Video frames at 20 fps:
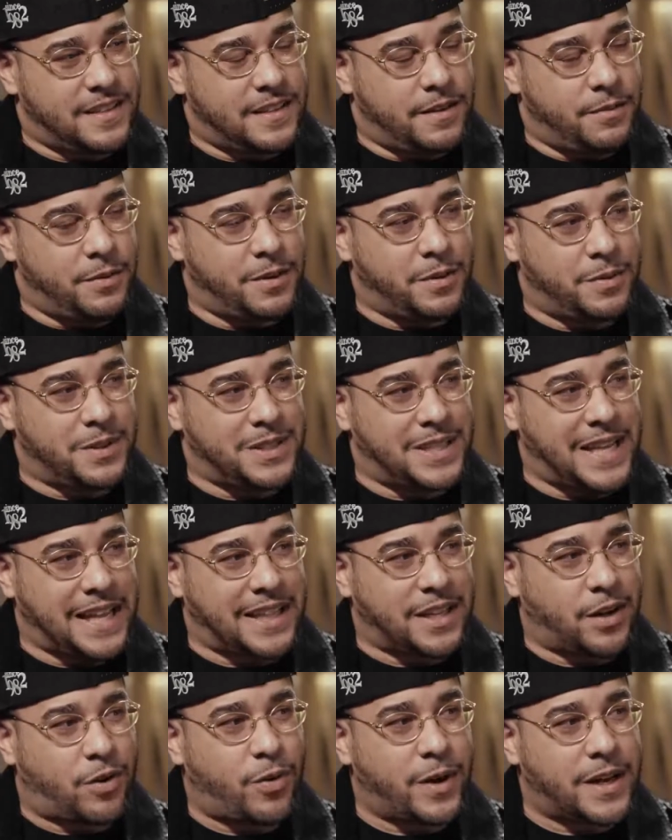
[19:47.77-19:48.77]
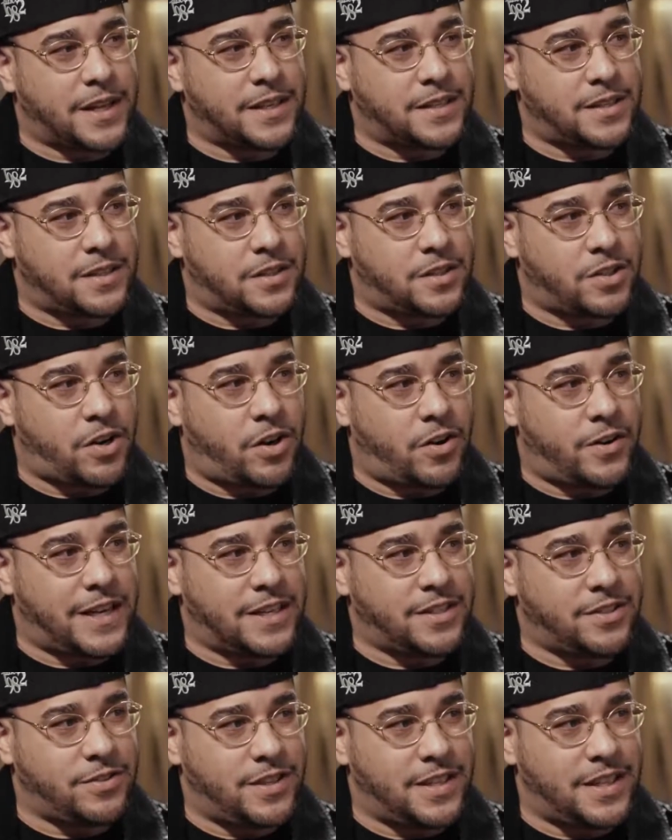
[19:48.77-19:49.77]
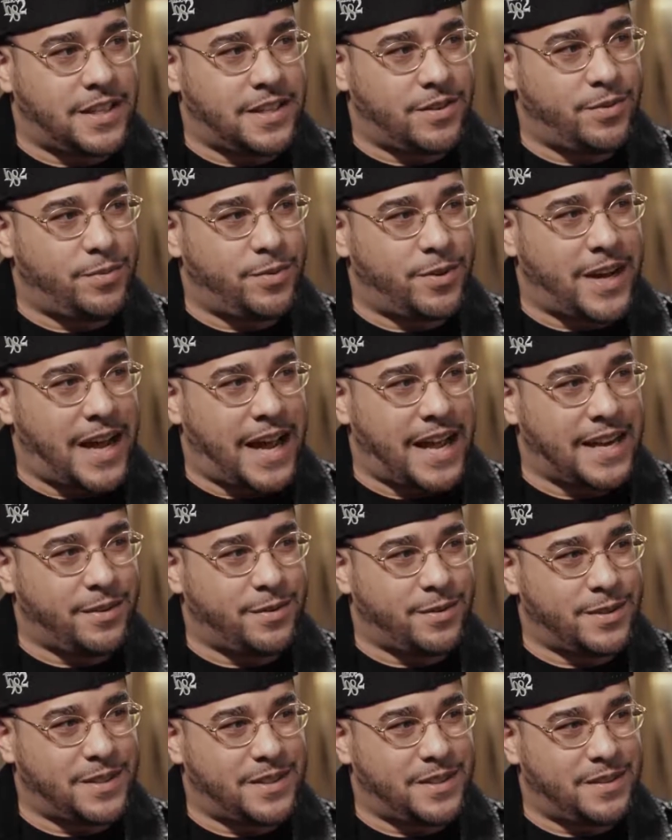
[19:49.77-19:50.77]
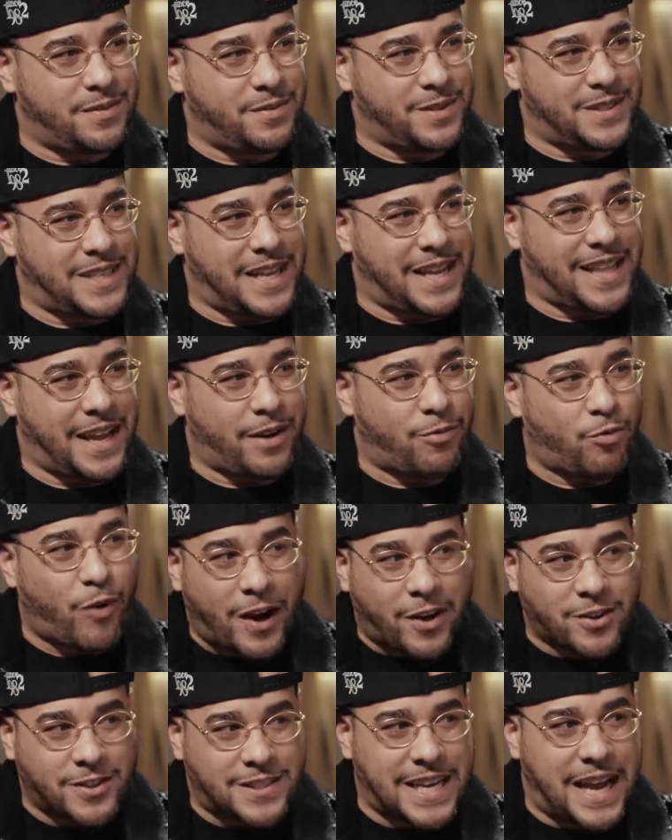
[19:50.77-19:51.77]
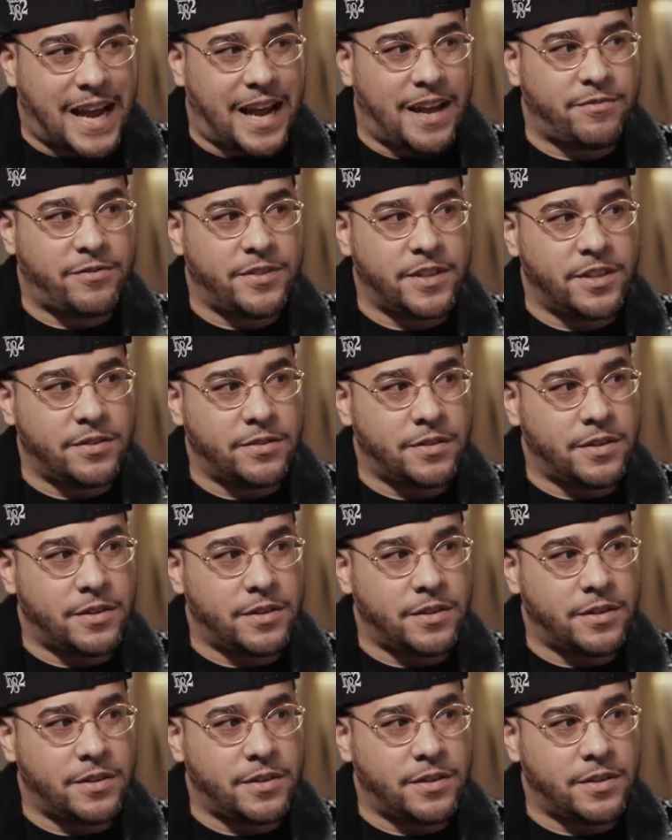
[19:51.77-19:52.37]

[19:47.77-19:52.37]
Was that the quickest song that you did, New Bugatti? Was that like record time for you?